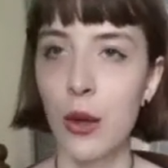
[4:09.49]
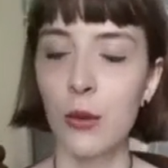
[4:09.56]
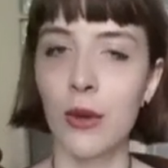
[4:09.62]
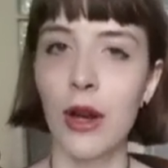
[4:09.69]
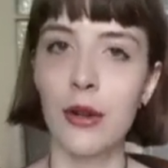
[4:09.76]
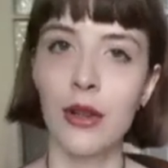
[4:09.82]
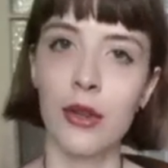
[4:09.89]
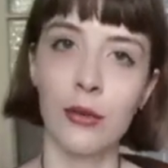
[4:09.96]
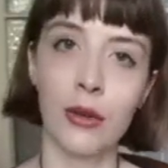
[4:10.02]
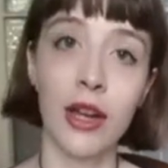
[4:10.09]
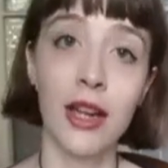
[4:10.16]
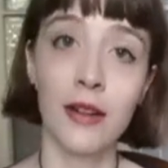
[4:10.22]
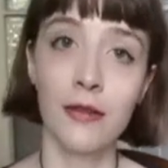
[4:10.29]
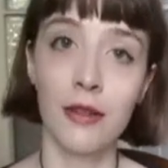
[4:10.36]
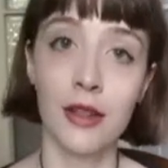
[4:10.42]
were out in the
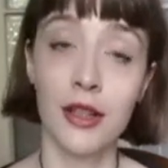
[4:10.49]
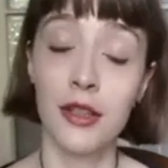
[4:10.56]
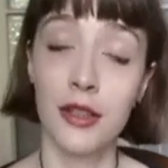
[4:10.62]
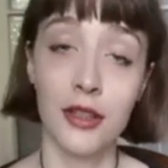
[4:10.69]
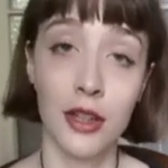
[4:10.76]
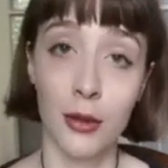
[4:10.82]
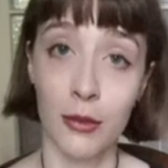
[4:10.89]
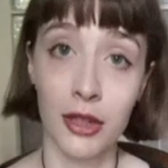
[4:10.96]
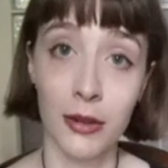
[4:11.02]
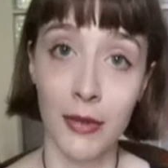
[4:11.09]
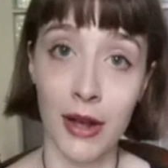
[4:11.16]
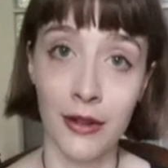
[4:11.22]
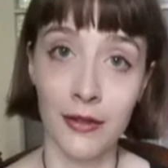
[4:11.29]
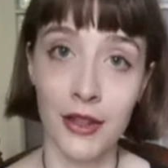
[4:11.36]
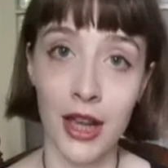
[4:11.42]
rain for an indeterminate
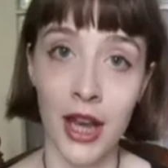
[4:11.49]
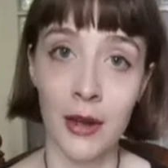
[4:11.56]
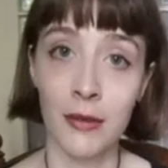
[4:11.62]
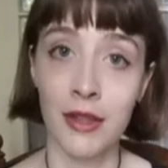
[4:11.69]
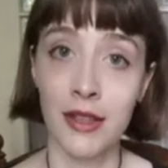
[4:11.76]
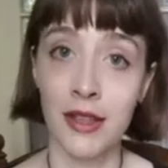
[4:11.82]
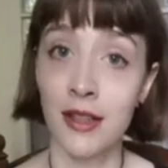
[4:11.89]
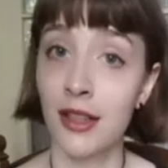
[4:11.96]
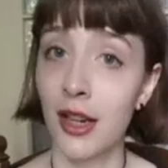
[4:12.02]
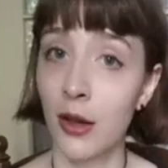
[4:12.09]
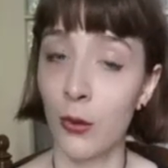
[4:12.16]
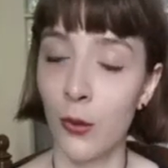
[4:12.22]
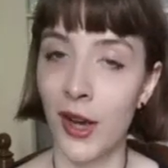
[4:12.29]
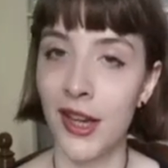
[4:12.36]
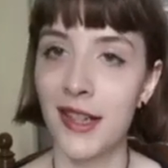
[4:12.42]
amount of time and didn't
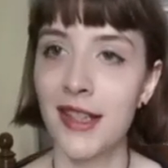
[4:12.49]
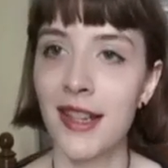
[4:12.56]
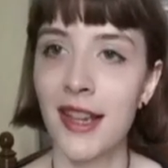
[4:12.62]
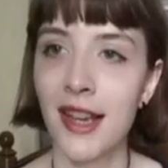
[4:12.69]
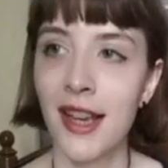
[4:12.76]
get wet,